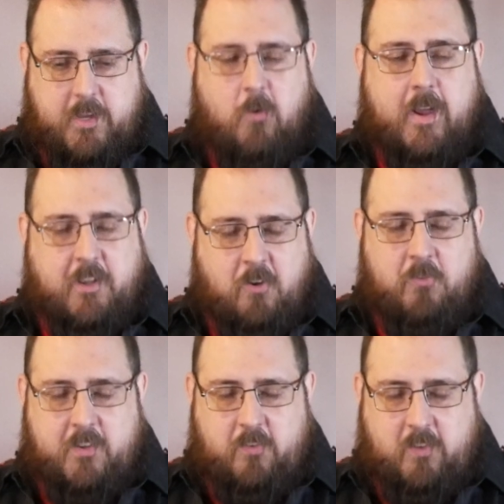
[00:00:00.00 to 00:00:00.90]
Now, I
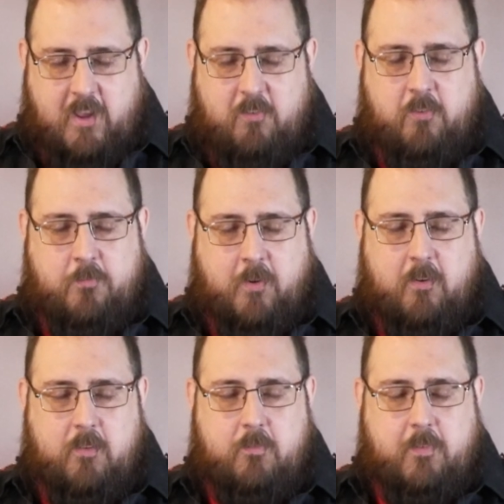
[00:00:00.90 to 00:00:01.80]
know this sounds
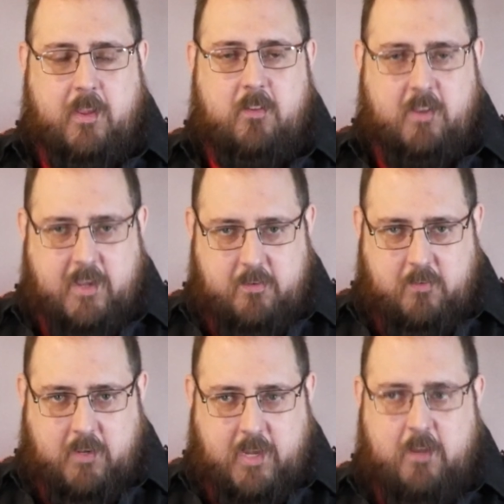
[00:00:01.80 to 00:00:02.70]
very
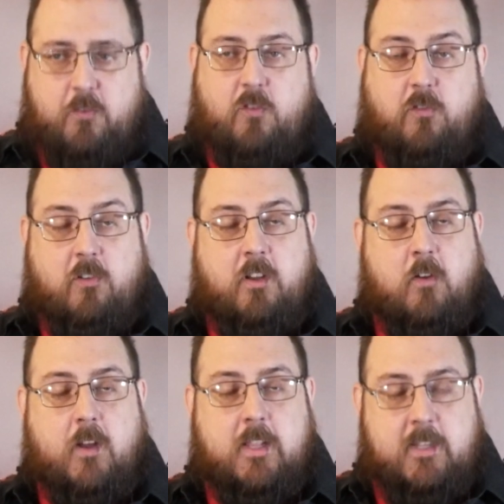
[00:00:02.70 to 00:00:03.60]
fantastic, and
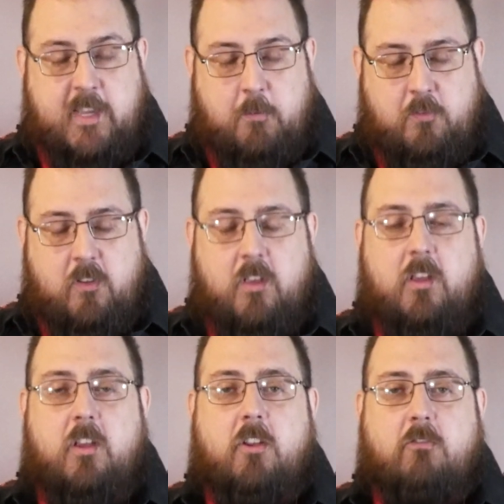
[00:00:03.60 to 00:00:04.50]
extraordinary claims
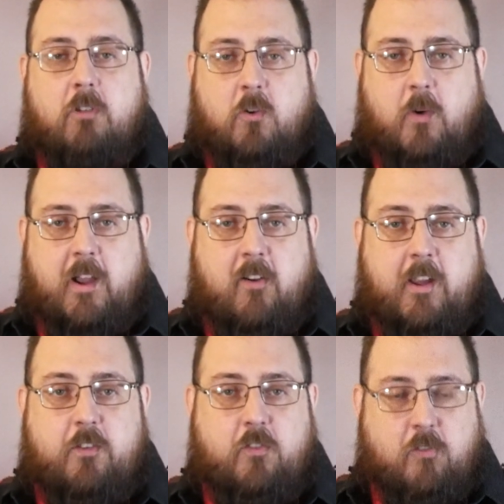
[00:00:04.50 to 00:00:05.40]
require
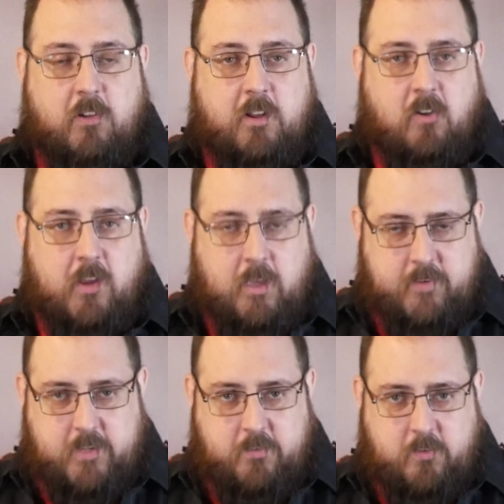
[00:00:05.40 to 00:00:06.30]
extraordinary
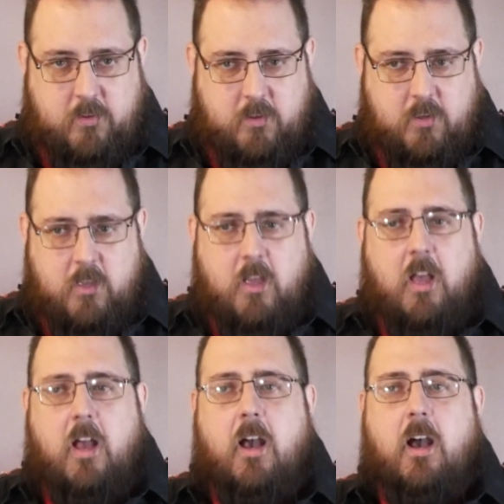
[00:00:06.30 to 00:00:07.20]
evidence.
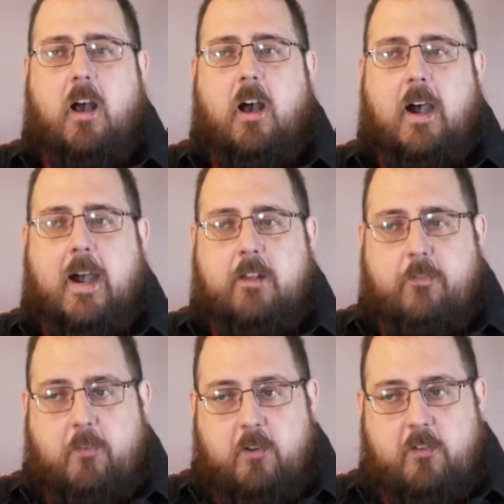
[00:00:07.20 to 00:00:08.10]

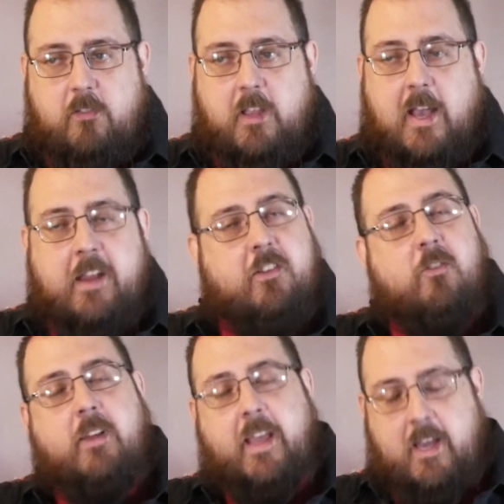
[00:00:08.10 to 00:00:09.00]
Unfortunately, I
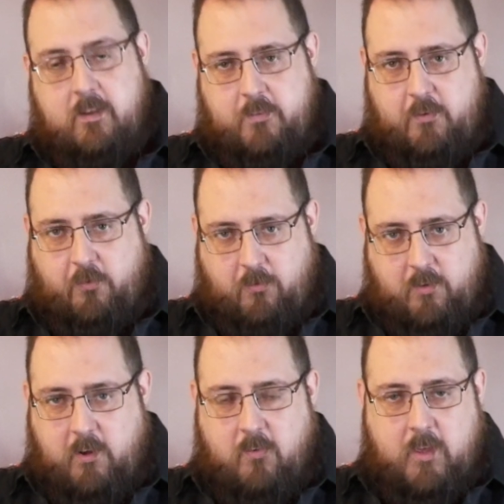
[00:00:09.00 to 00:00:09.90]
don't have
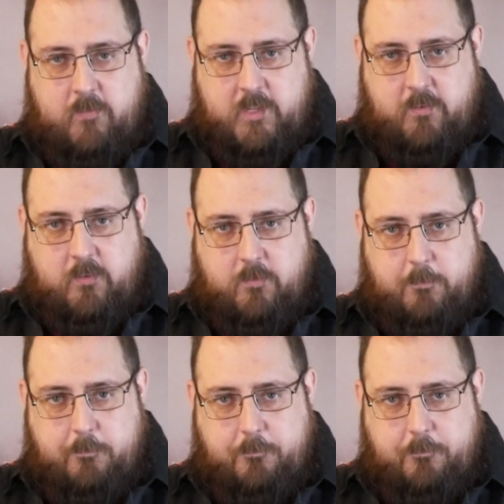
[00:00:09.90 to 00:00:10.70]
extraordinary evidence.